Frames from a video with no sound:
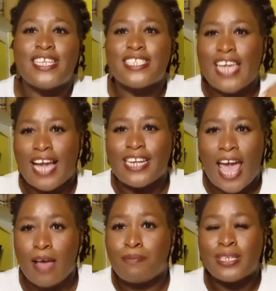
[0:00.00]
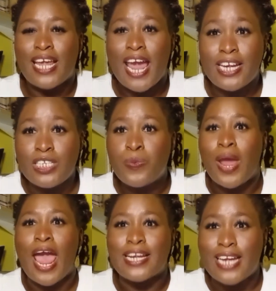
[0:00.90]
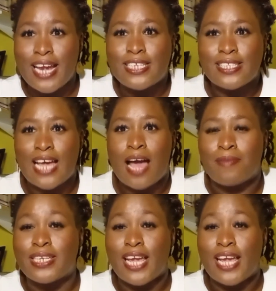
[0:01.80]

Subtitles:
this can happen anywhere at any time,